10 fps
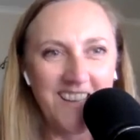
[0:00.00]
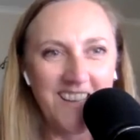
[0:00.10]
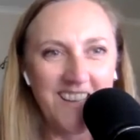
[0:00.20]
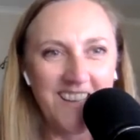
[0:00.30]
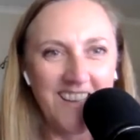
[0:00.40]

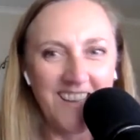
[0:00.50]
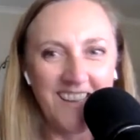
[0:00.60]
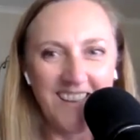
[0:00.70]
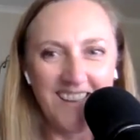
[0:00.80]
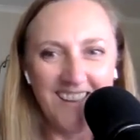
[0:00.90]

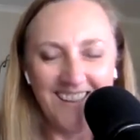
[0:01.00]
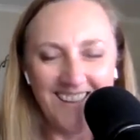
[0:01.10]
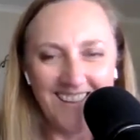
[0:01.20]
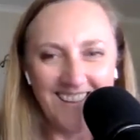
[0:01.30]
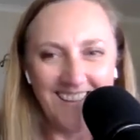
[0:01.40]

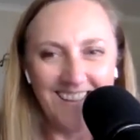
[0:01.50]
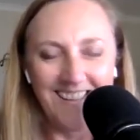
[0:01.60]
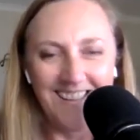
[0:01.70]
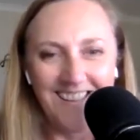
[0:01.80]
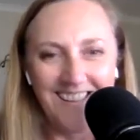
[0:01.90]

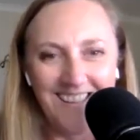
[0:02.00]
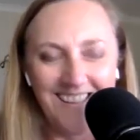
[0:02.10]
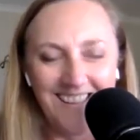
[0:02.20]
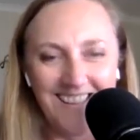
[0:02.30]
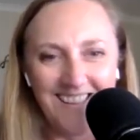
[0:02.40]

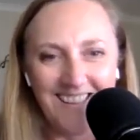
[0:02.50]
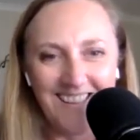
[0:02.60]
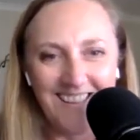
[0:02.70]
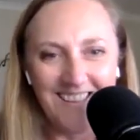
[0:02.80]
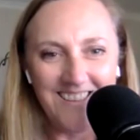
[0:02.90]

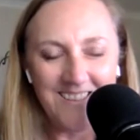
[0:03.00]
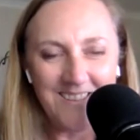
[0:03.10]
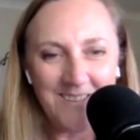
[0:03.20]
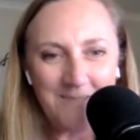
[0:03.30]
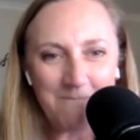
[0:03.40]

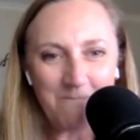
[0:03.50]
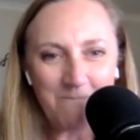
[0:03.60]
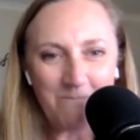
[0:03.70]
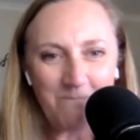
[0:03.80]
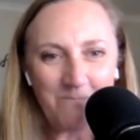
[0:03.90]

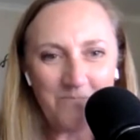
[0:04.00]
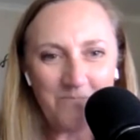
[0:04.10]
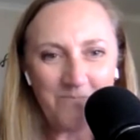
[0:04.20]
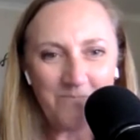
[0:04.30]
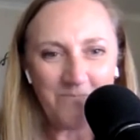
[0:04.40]

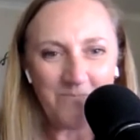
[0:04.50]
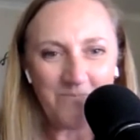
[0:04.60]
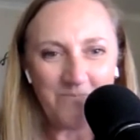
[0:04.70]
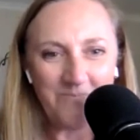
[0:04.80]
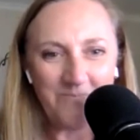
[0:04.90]

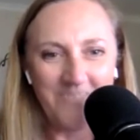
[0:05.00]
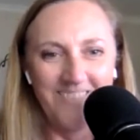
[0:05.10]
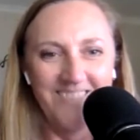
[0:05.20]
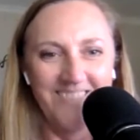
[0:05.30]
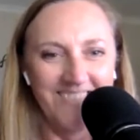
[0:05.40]

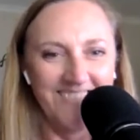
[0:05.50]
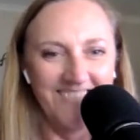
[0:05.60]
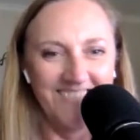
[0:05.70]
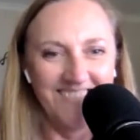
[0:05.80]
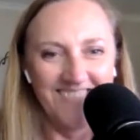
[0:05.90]

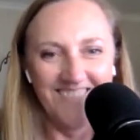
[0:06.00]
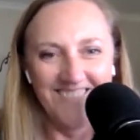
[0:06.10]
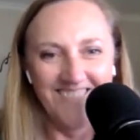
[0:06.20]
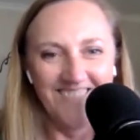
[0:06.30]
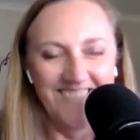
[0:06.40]

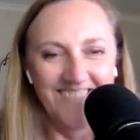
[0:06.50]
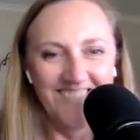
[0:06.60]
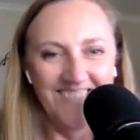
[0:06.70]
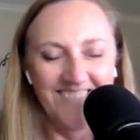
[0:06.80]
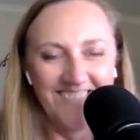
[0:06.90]

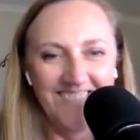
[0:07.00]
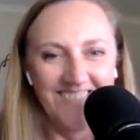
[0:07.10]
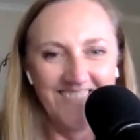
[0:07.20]
No words are spoken by the person on screen.